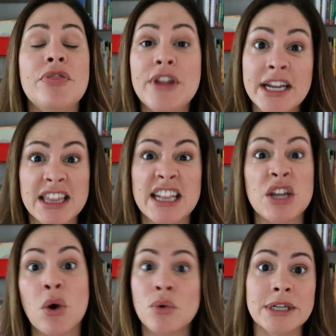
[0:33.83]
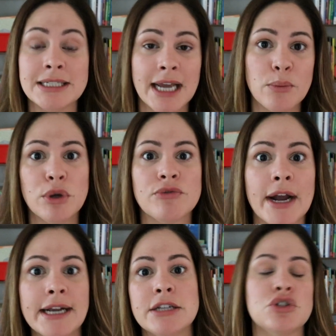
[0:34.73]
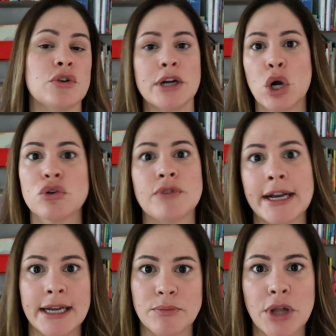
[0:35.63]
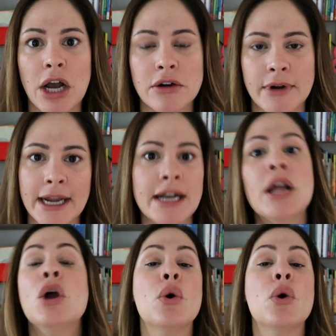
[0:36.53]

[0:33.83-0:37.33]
think that the only time we write is during our writing block, right?